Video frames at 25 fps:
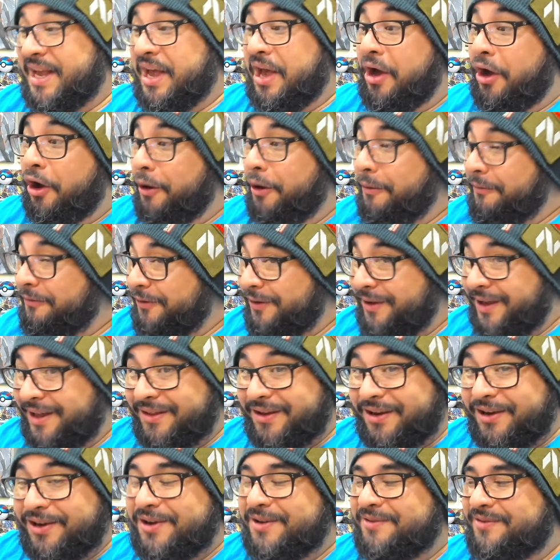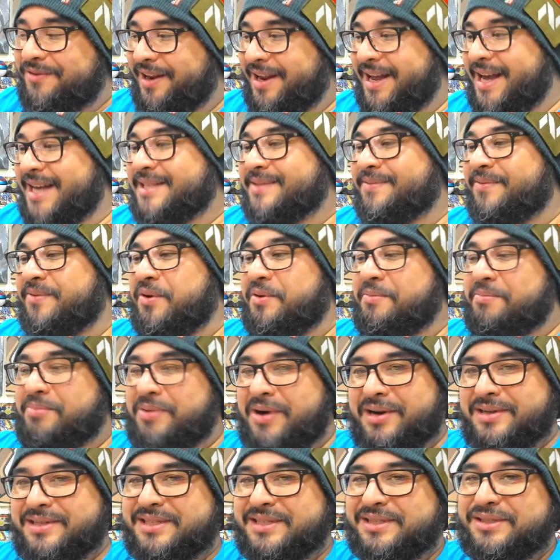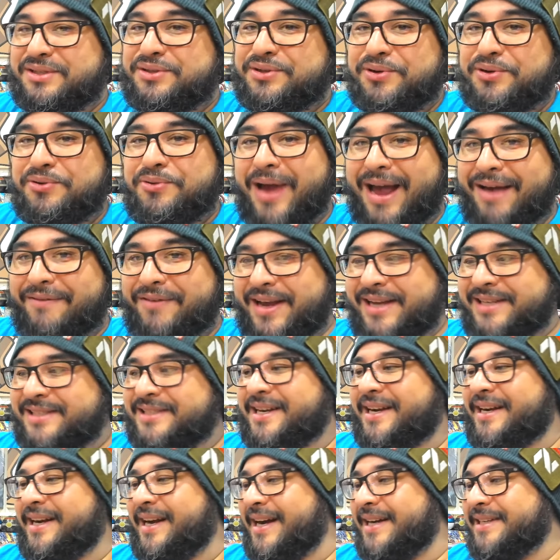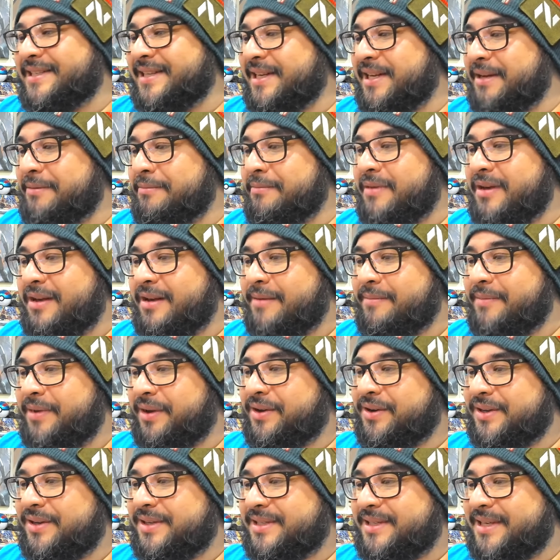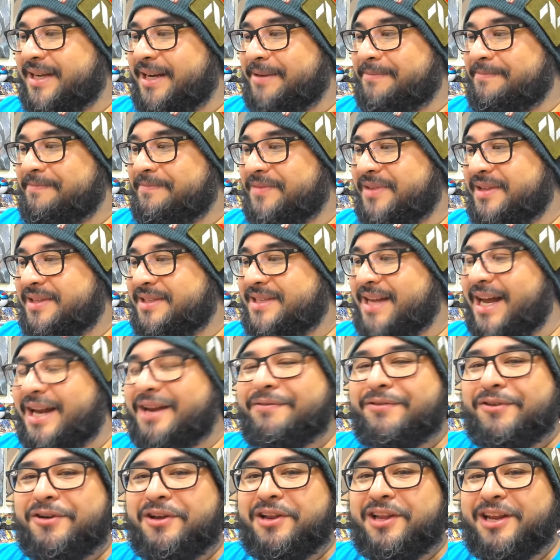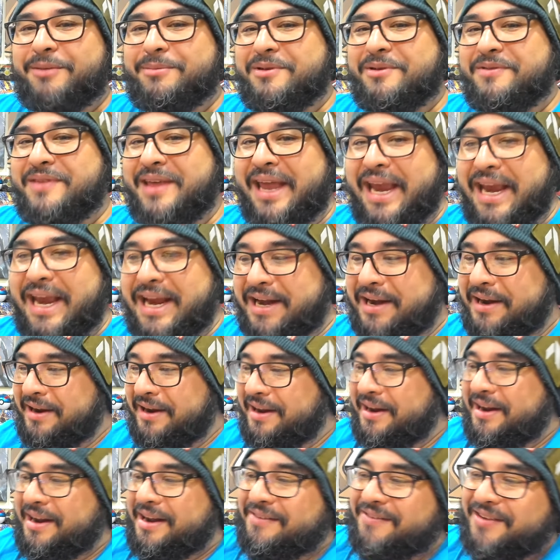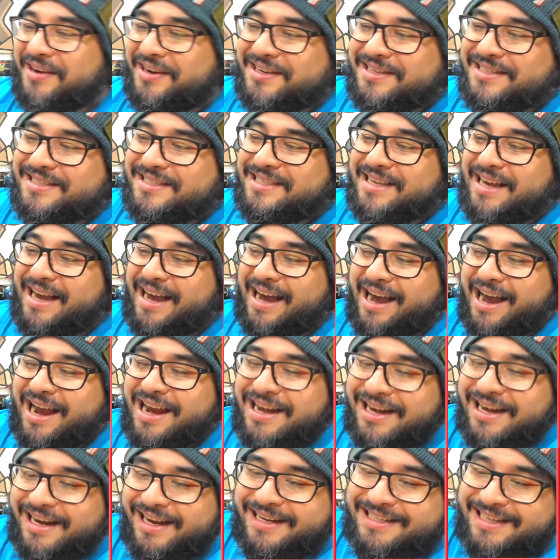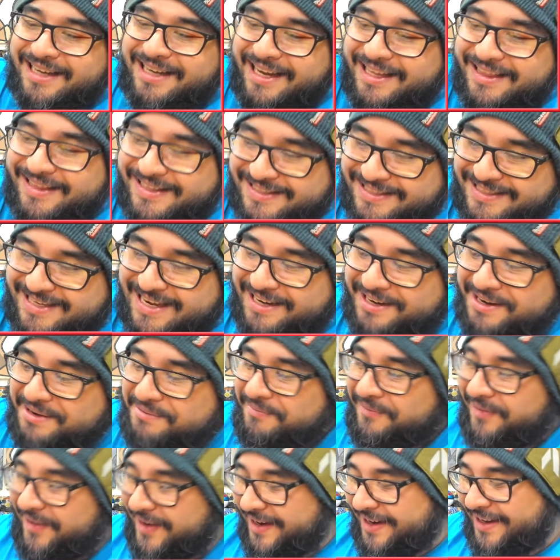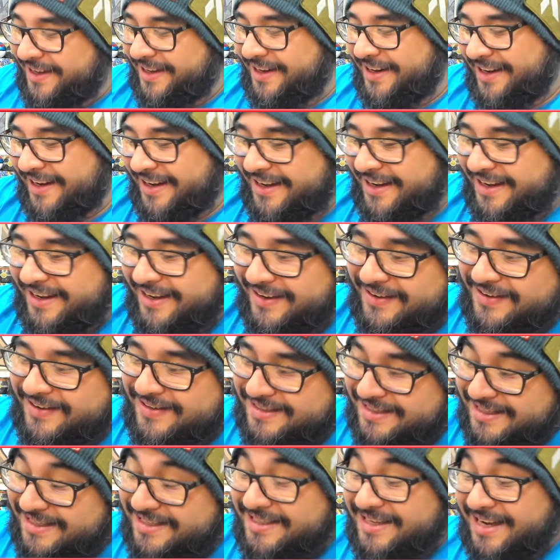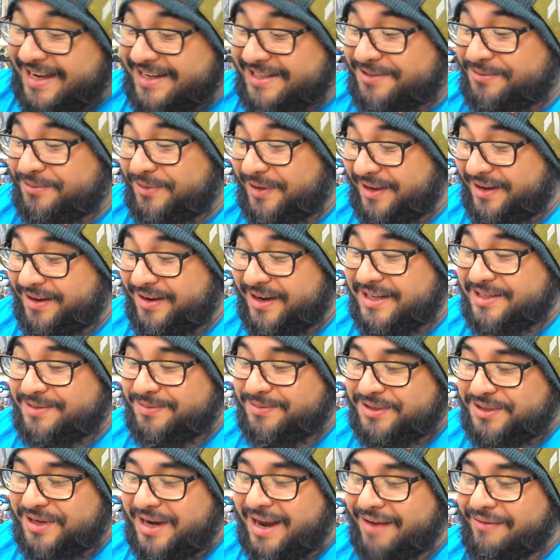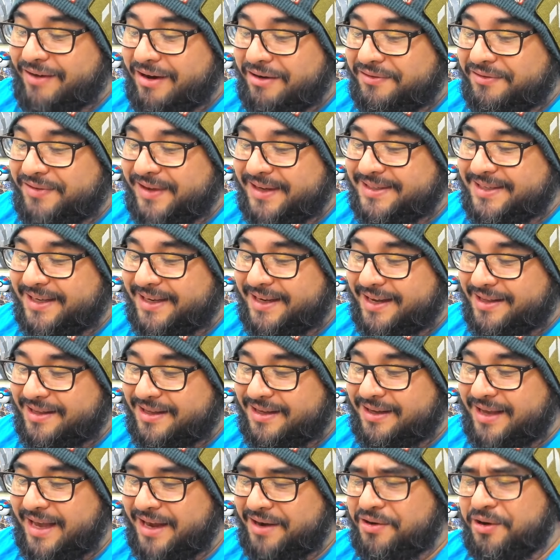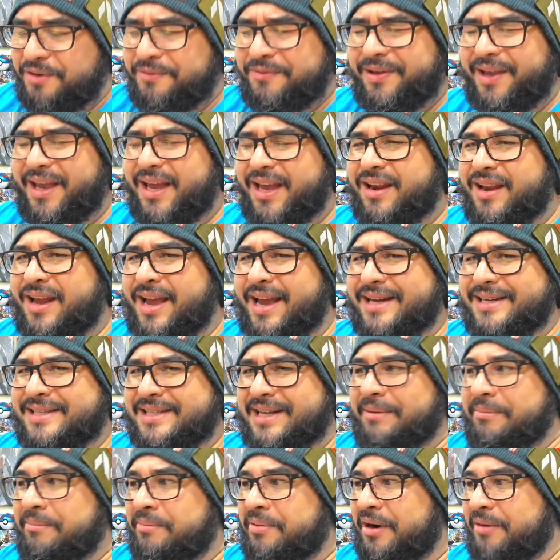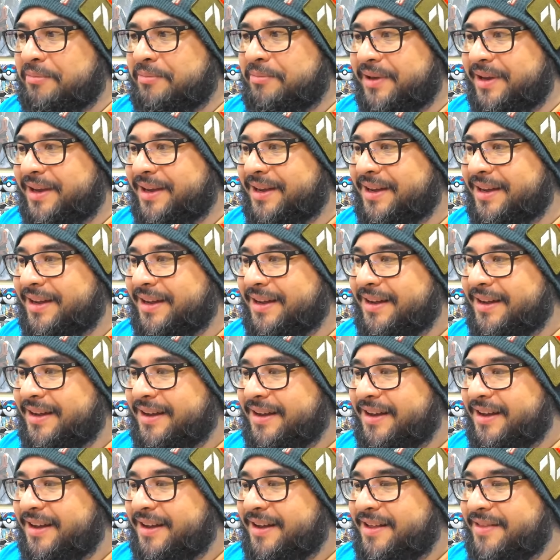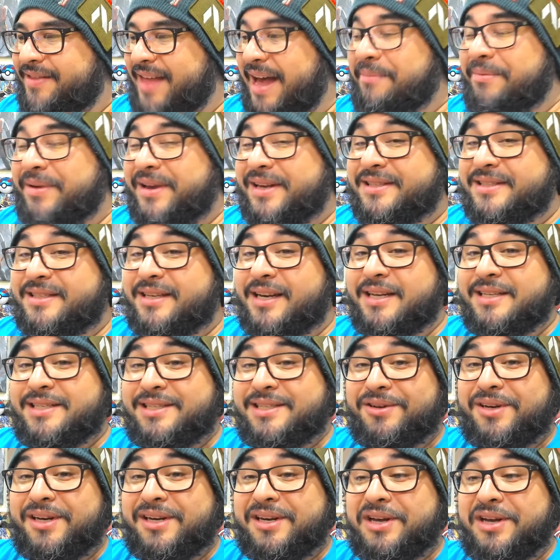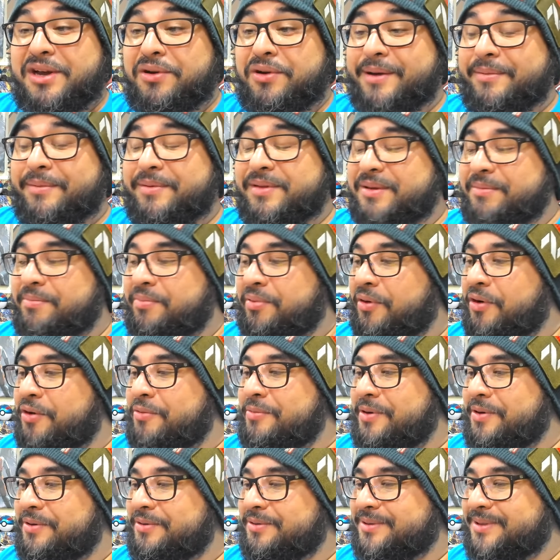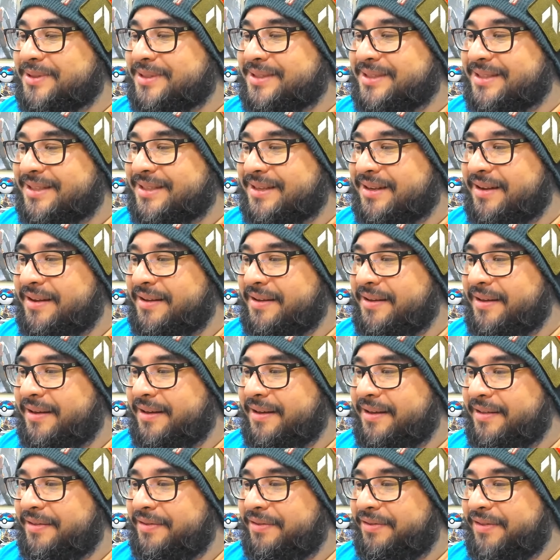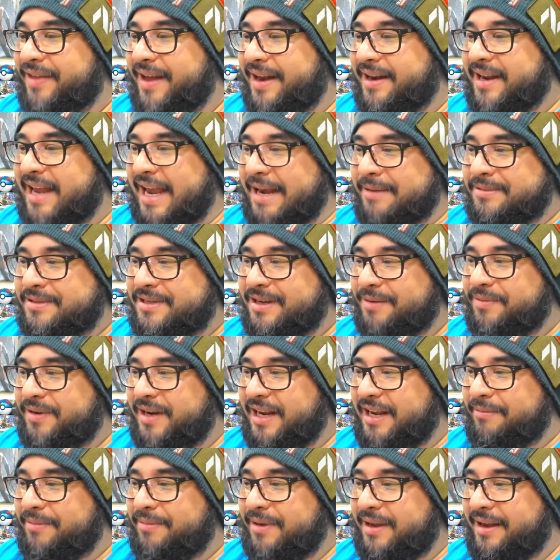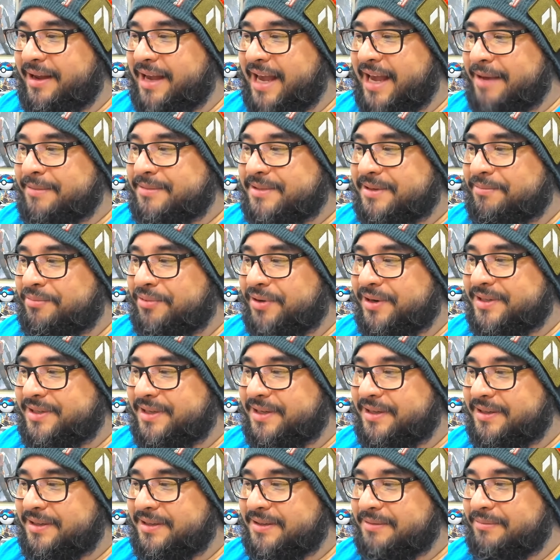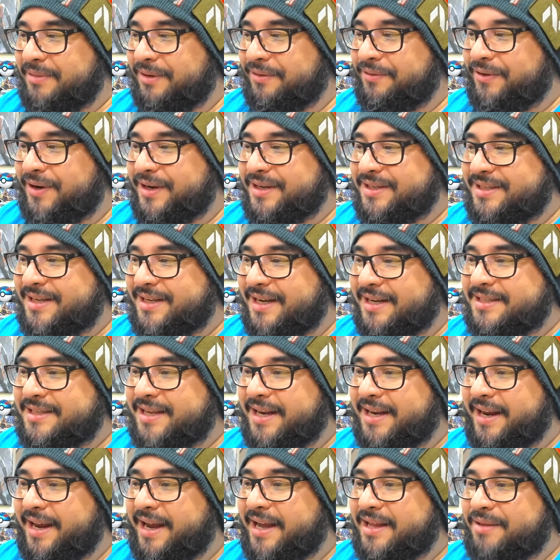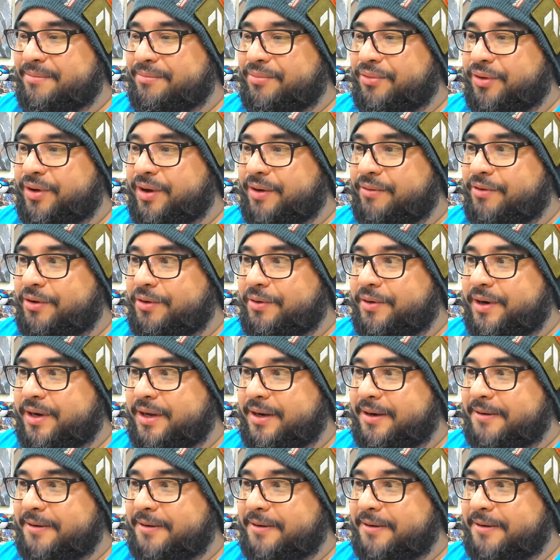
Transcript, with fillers: Hopefully, though, the last four boxes do have S I Rs in them, because um, starting to feel a little bit of the heat, because I need to get this set completed, because this set's really nice once you have everything together, and hopefully it lines up properly. That being said, I still need to go look up at the promos that GameStop and E B A Games are printing before I start sending out the book and ruin it.